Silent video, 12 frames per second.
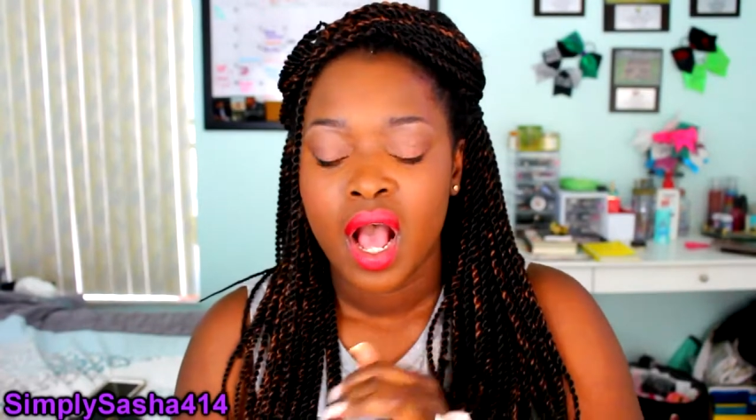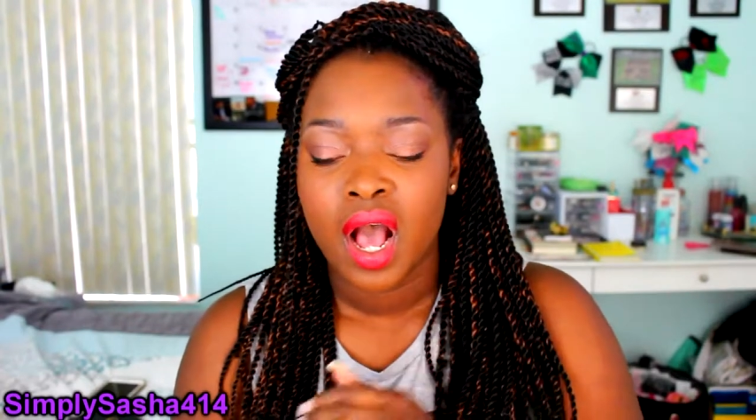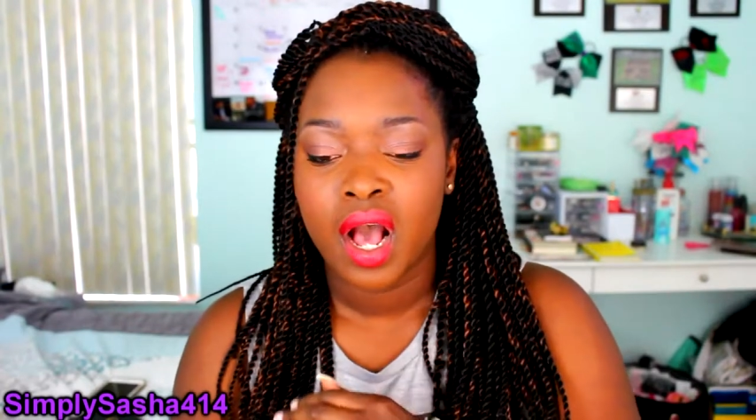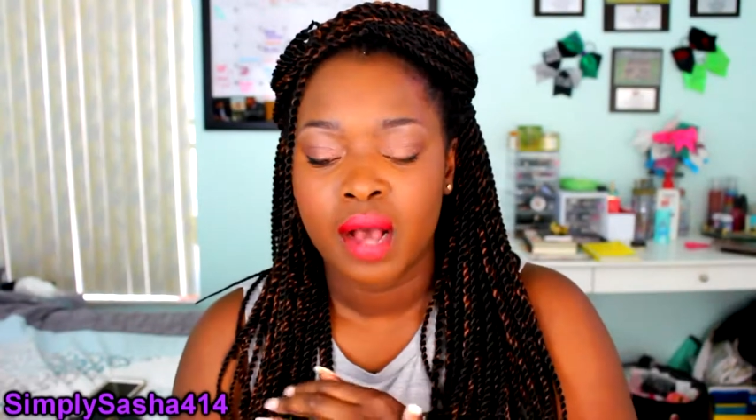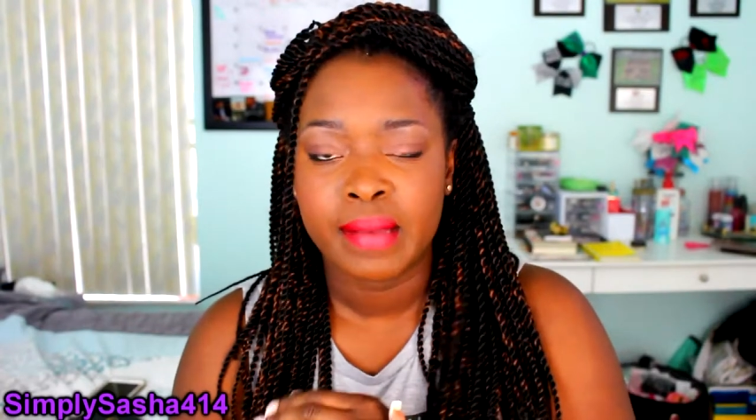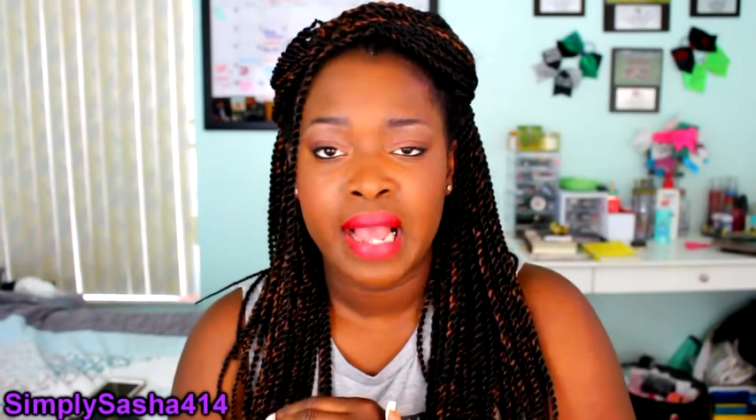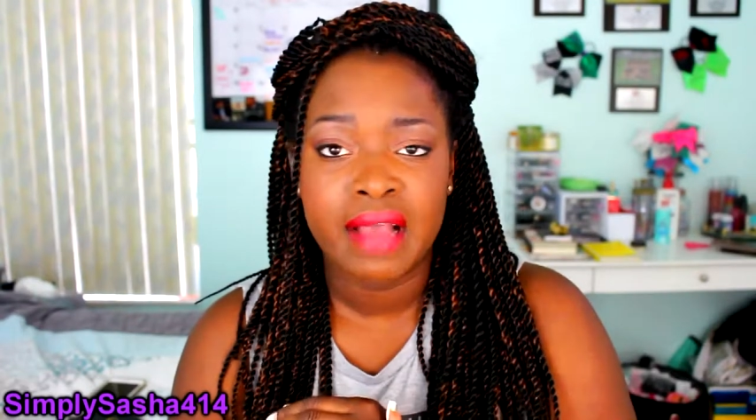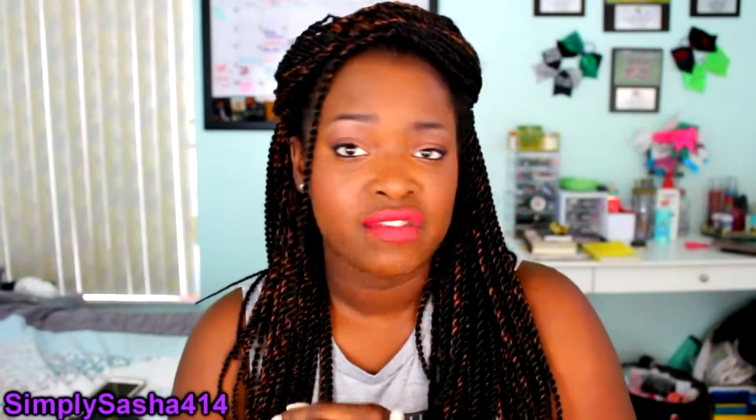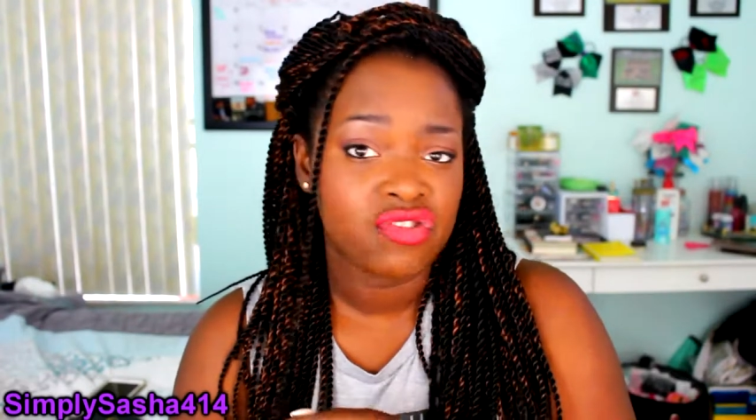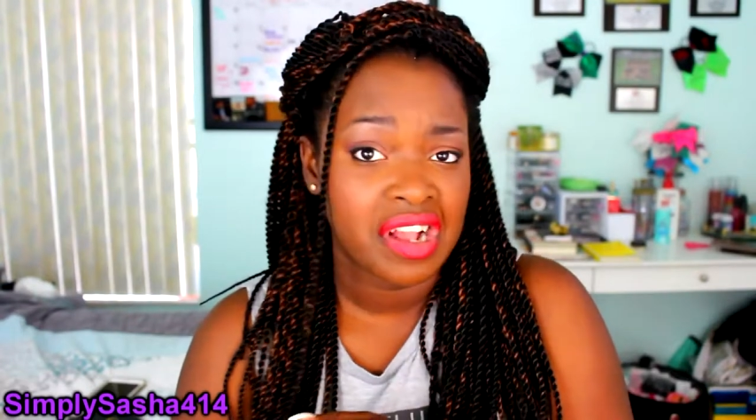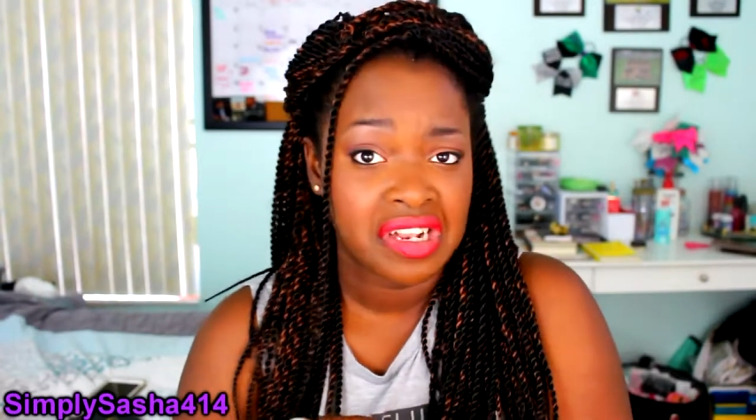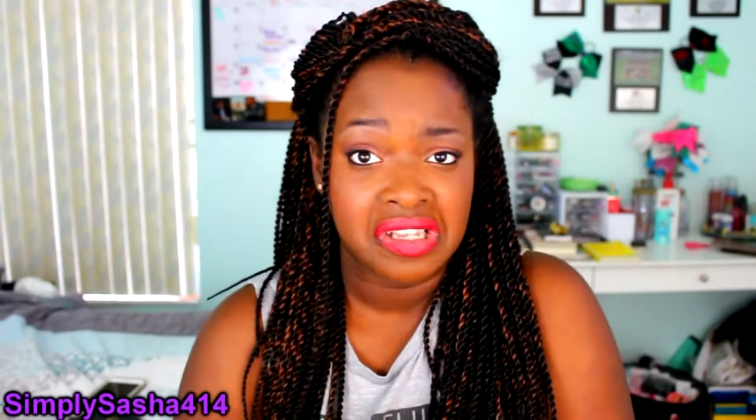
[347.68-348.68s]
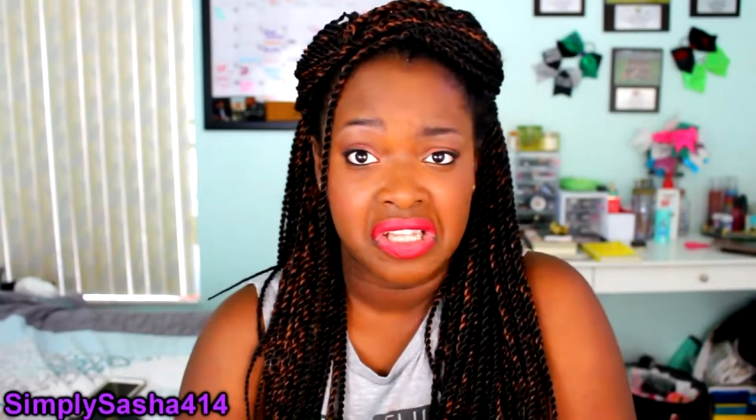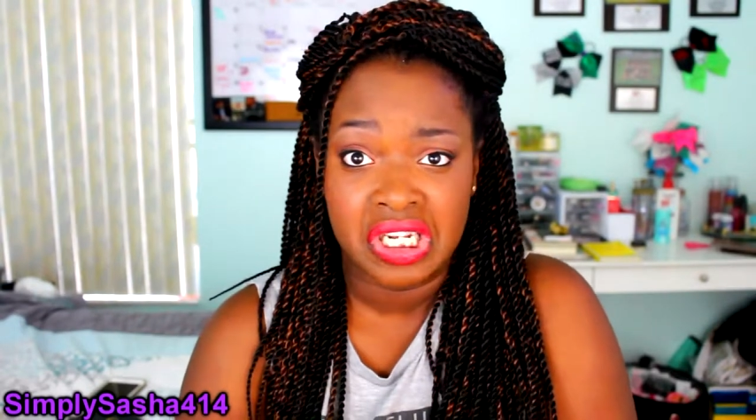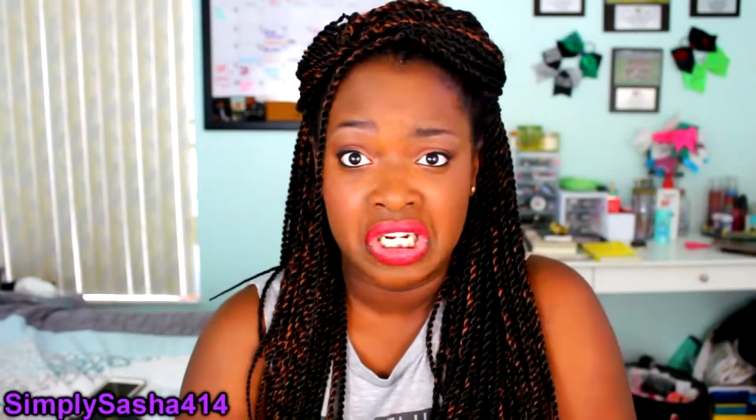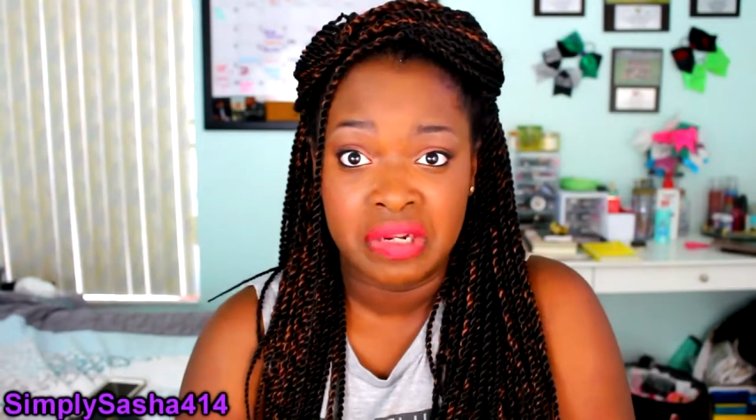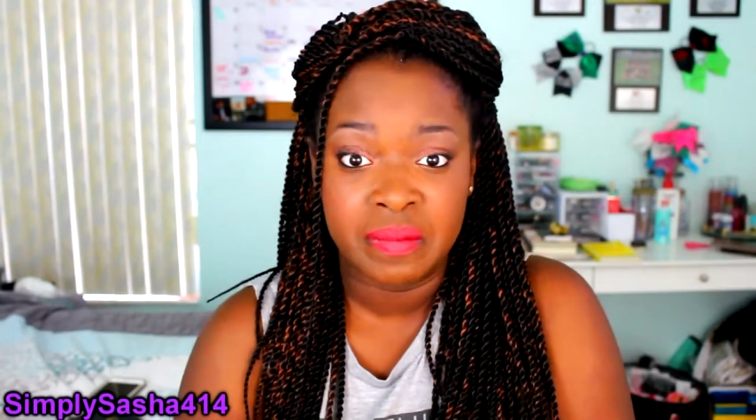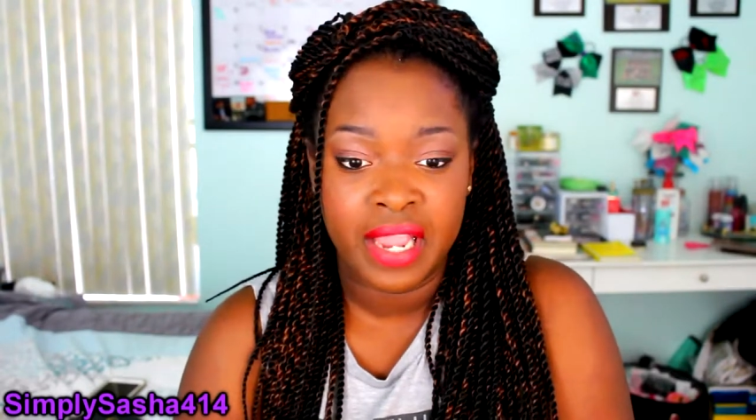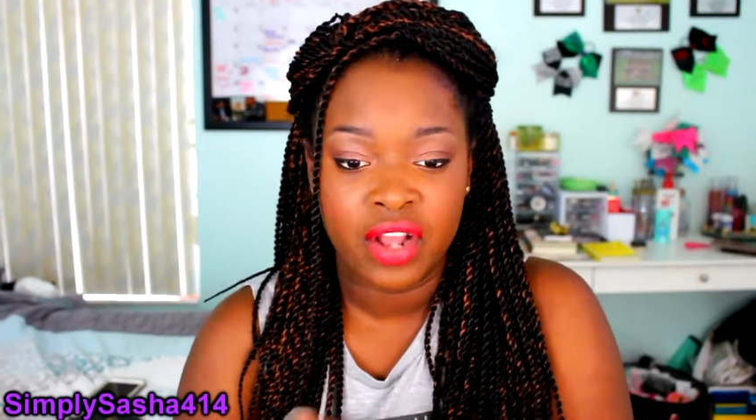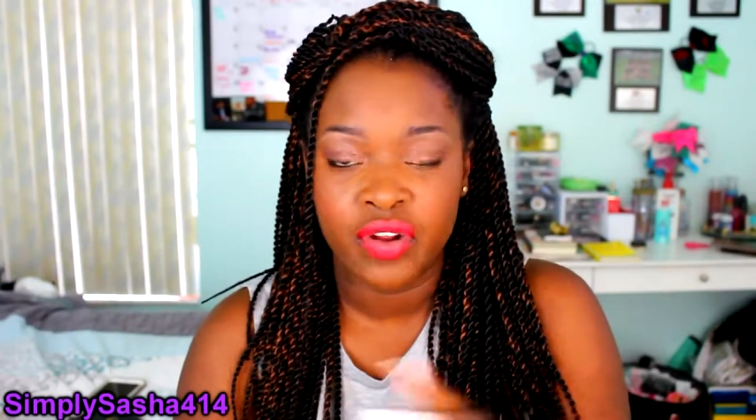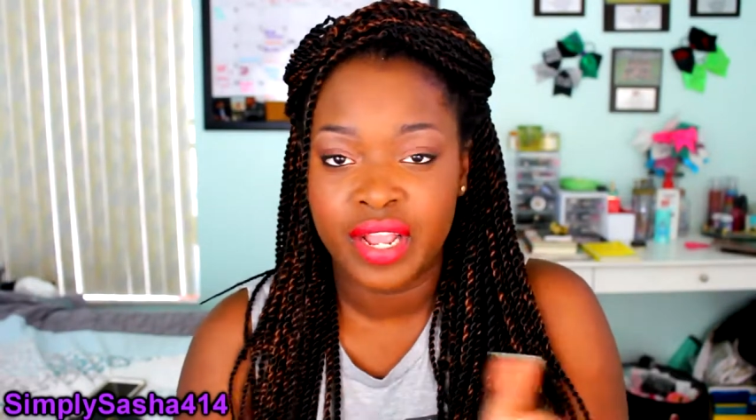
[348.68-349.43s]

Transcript: um, I haven't tried a serum yet or